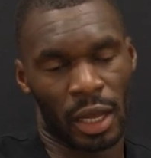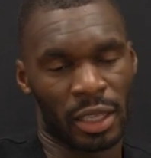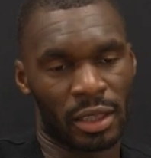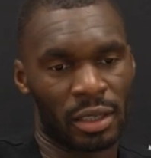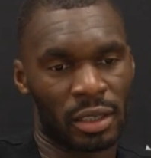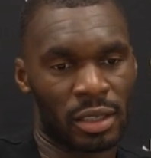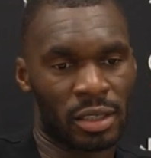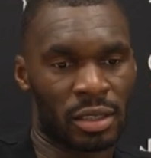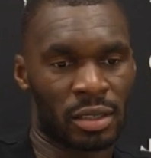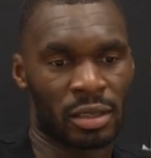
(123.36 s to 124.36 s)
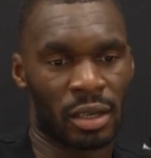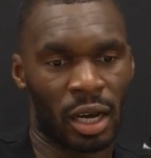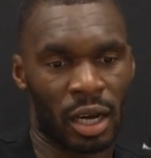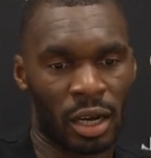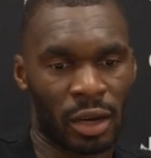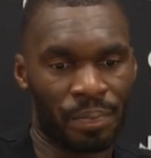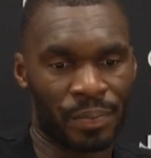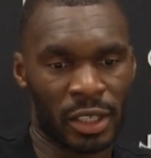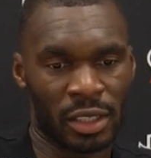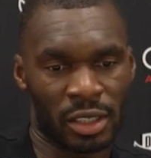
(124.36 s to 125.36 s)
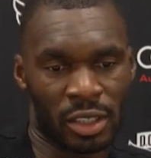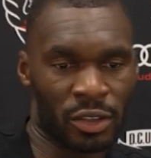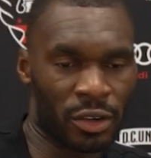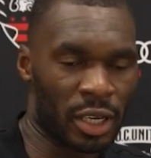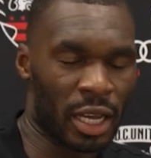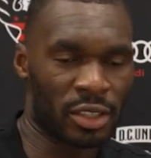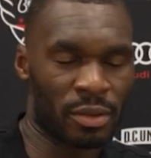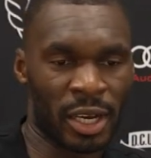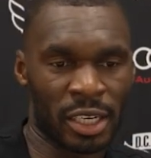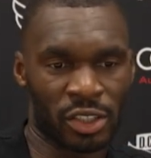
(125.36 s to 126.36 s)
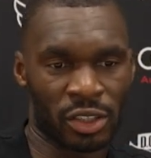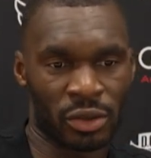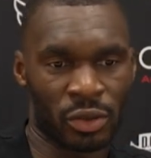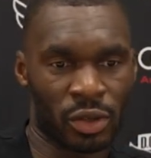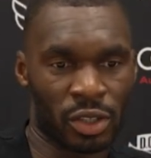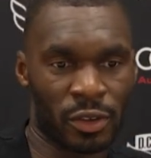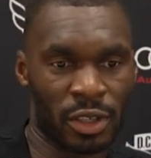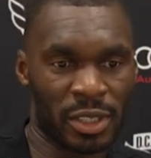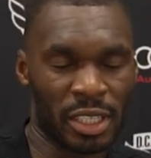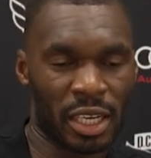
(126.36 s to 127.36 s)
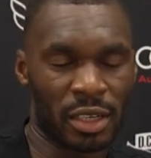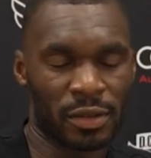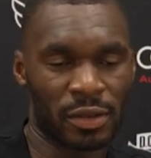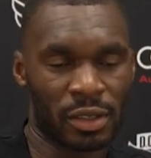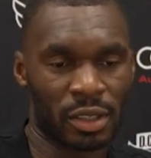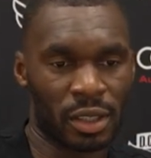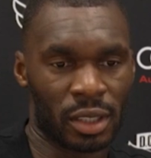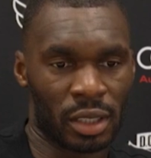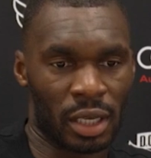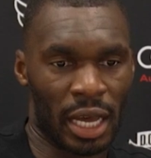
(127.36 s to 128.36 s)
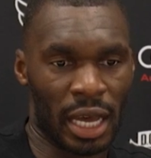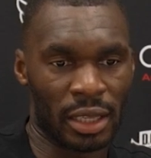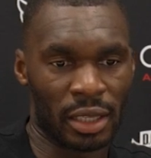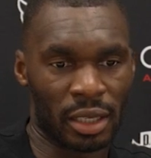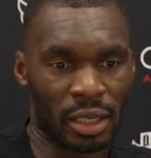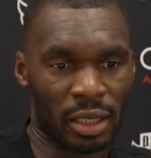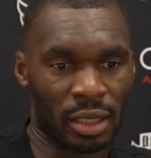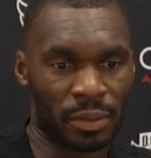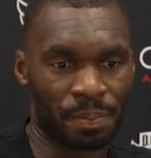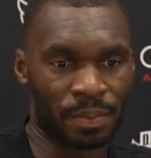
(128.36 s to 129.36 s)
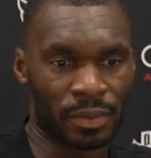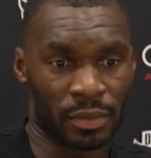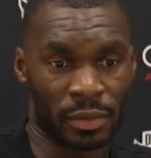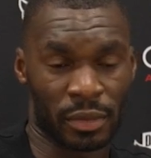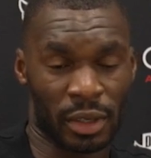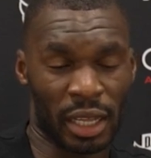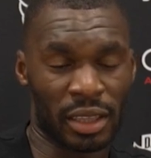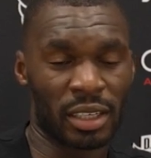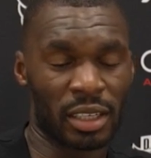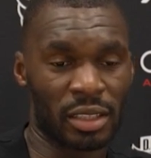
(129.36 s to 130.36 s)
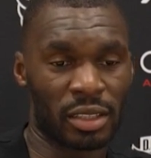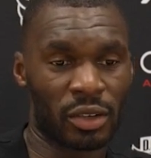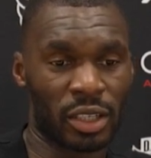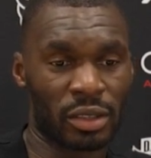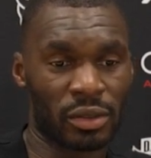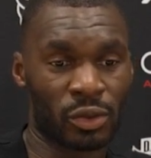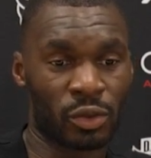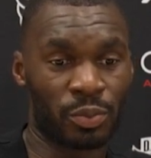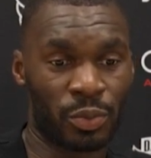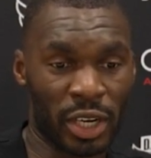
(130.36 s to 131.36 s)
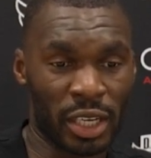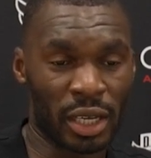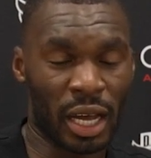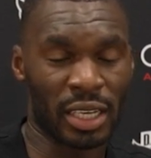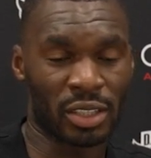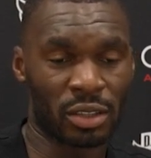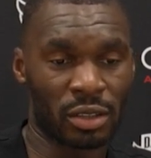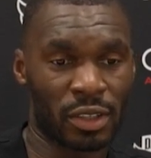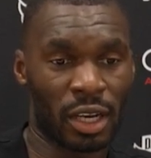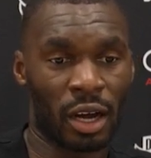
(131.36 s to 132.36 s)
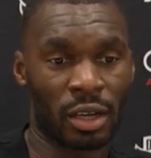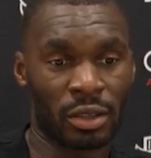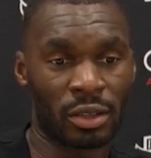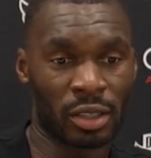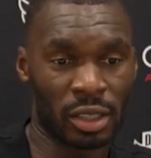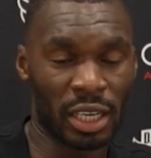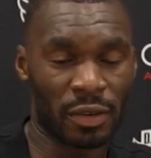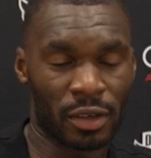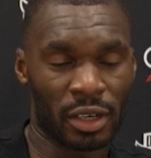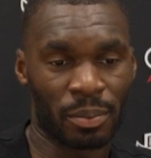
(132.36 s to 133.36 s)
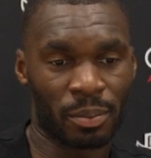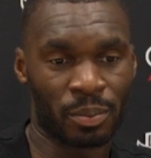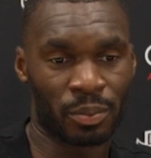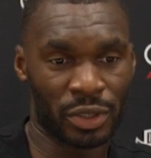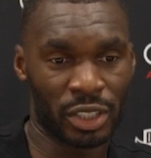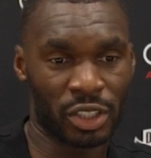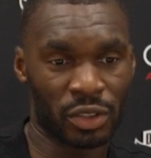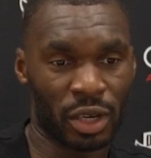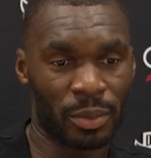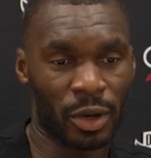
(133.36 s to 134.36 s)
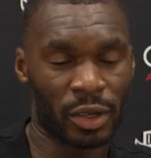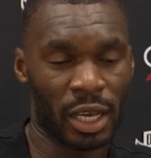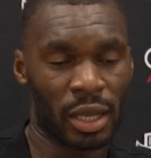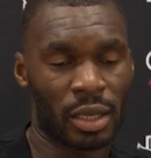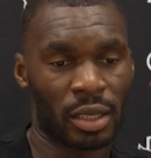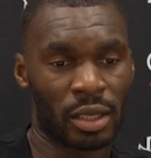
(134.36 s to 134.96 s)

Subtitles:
I think his story as a manager talks for himself, and I think he's going to bring Aston Villa on another level. I'm pretty sure about that.